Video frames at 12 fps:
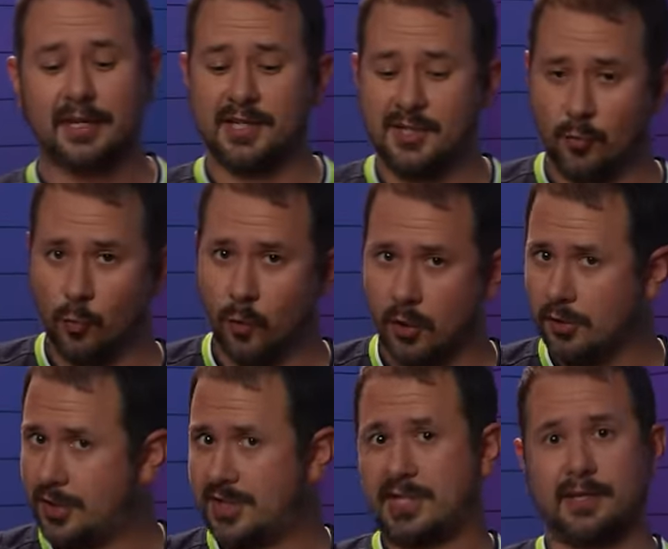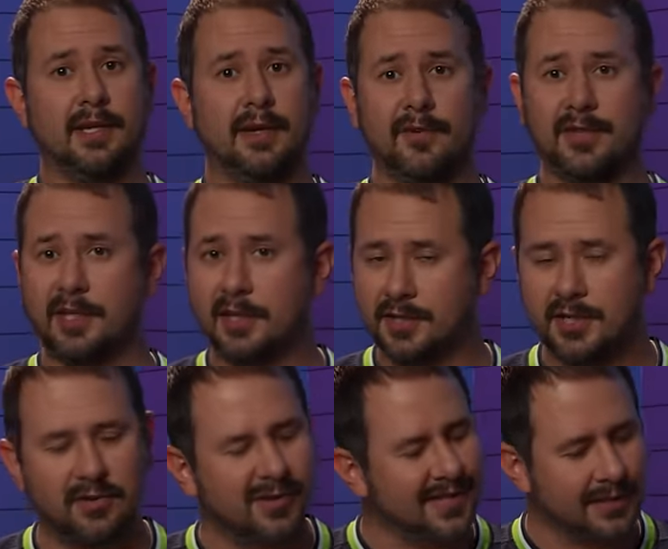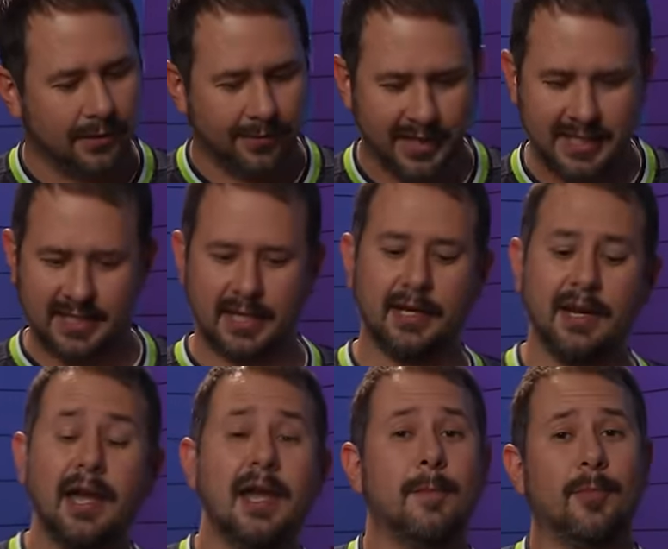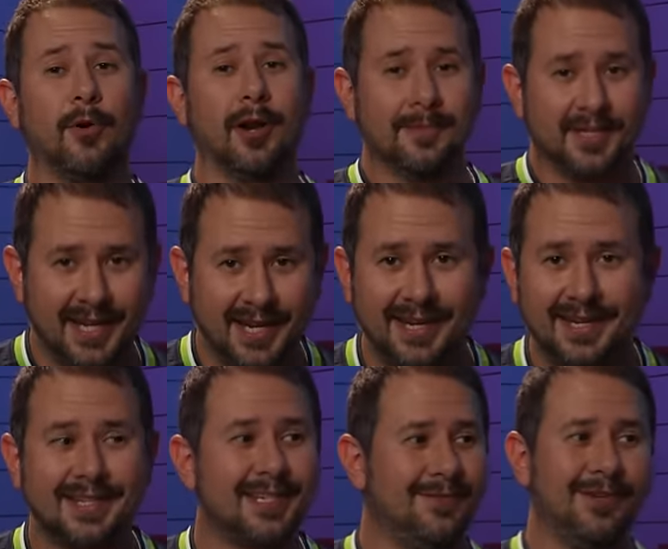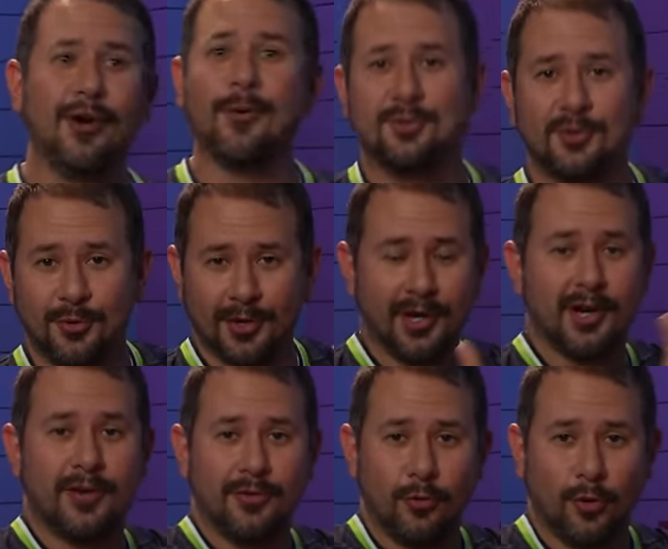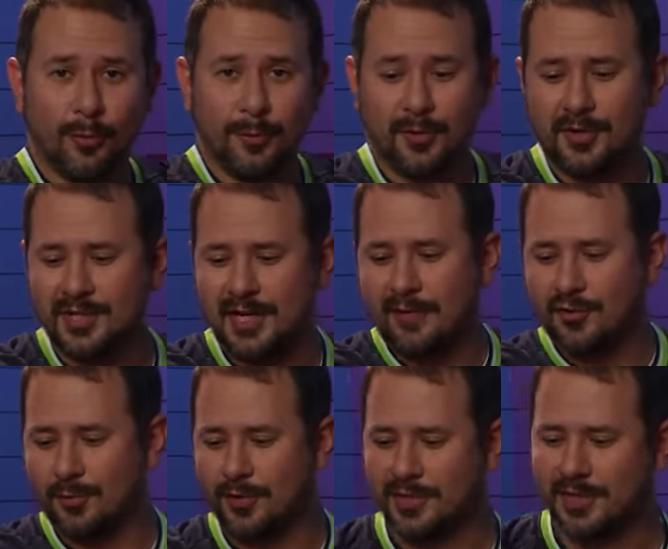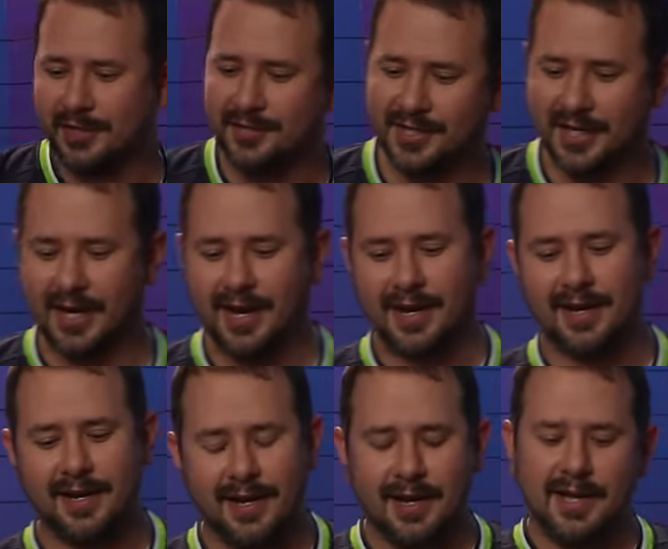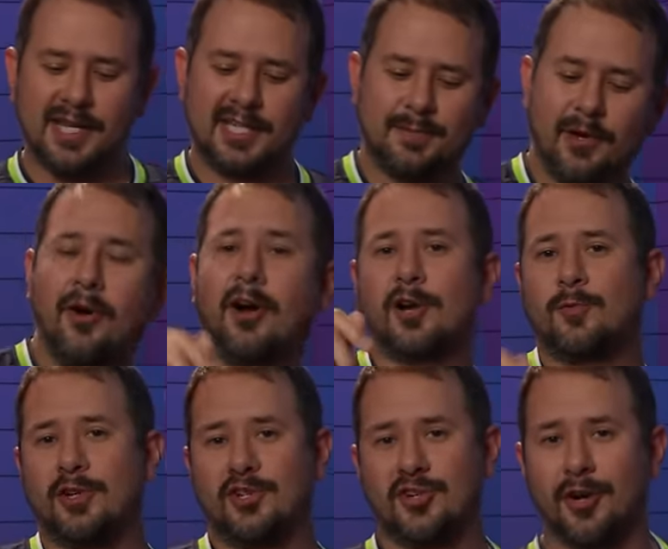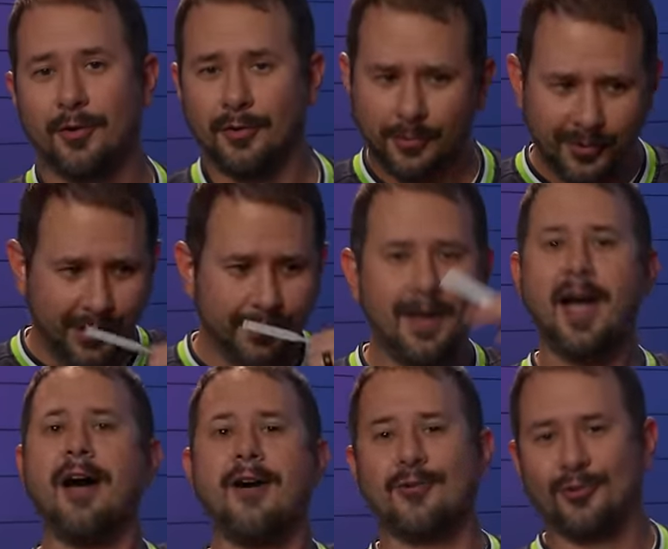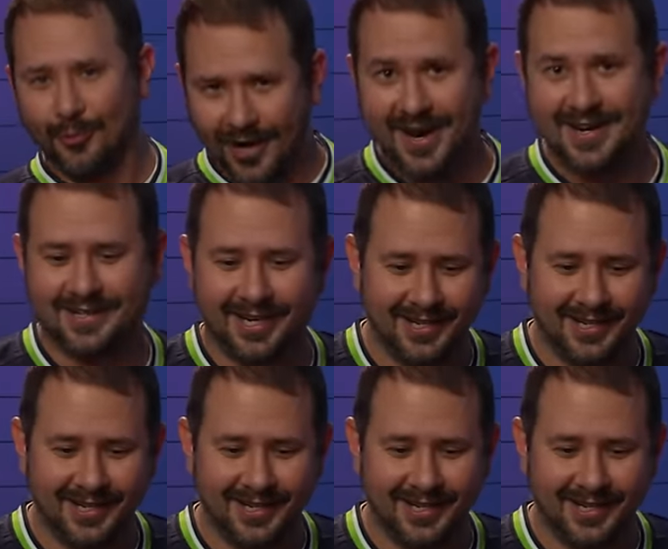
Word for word: that it's worse than everything else here. That's not what I said. What I'm saying is, if you go up to a, a normal person, average person, and you say, hey, smell Acqua di Giò, they'll be like, oh, great.